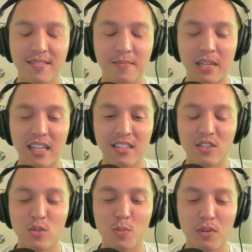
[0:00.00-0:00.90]
Man,
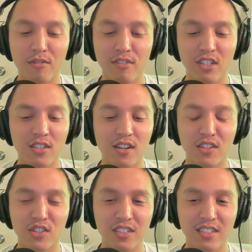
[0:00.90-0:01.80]
super rich
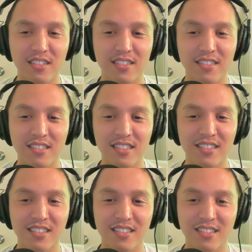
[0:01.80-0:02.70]
country.
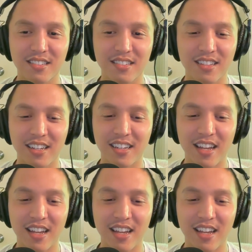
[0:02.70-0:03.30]
Just like